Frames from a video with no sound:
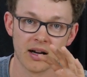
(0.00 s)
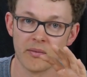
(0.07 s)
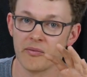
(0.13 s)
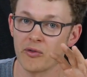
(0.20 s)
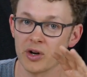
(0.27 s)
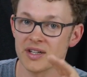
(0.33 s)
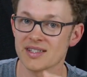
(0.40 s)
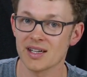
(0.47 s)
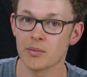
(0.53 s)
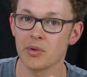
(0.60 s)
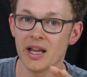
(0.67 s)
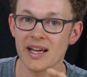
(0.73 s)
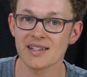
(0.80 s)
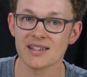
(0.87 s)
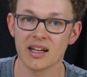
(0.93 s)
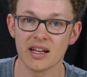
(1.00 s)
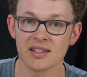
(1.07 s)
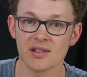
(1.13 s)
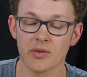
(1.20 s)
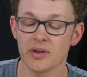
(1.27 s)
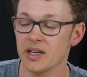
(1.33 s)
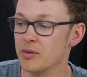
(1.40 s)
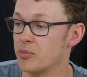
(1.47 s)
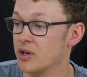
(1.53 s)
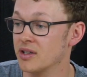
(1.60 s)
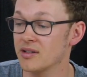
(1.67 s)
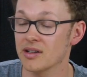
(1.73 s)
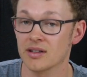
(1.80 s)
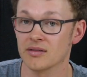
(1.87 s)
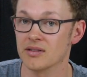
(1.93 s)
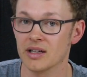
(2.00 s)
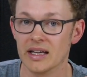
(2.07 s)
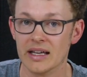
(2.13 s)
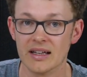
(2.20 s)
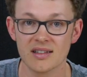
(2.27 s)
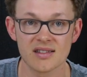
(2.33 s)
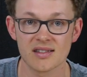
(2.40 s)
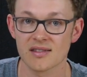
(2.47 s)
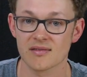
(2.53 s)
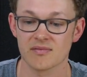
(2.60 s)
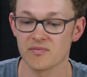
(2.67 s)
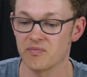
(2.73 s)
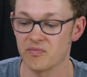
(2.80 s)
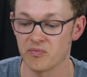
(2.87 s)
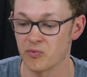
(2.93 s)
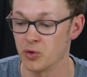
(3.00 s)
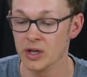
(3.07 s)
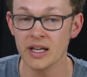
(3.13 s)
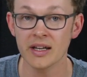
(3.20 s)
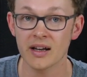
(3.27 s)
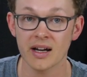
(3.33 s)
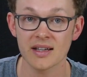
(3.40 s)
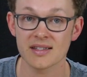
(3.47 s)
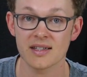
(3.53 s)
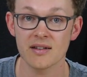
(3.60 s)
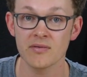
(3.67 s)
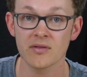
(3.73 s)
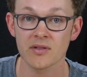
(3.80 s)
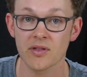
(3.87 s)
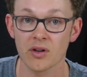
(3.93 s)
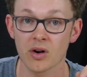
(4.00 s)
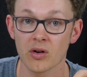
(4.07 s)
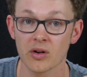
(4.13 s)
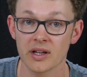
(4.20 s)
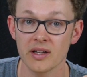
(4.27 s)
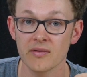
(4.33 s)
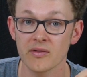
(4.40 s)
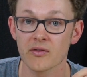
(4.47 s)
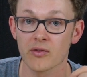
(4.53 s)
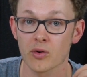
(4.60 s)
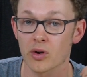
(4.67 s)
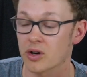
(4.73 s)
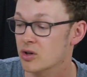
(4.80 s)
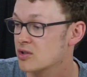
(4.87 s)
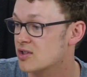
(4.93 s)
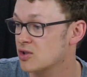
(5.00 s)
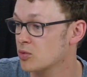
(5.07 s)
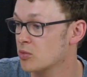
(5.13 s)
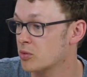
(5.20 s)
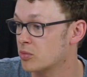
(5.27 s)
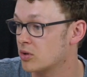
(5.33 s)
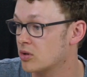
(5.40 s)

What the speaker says: for example, SLS 3D printing, it's really nice, even for consumer